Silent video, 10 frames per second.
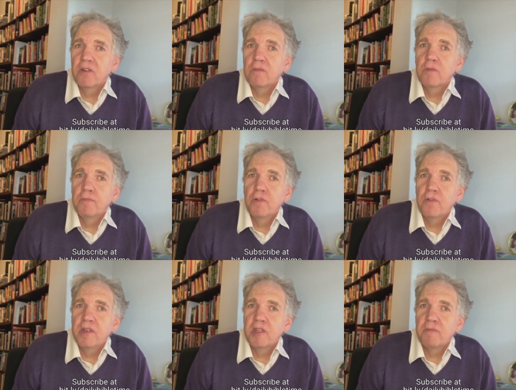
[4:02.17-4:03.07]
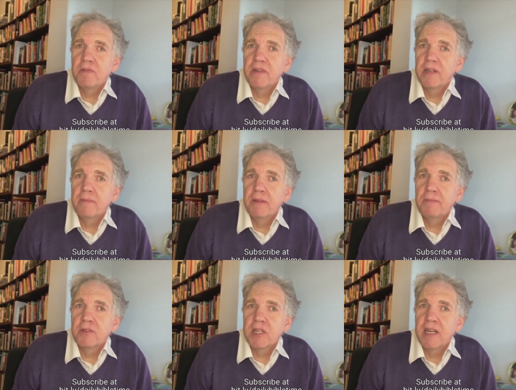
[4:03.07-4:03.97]
God will pour his Spirit into
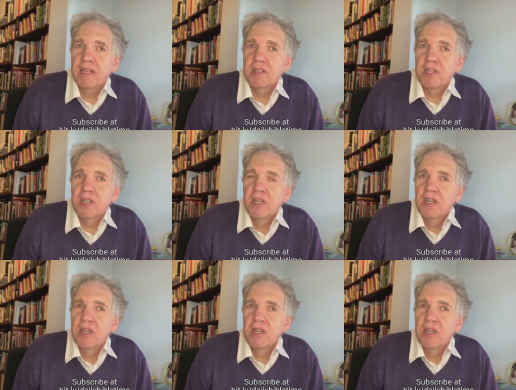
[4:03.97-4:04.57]
people's hearts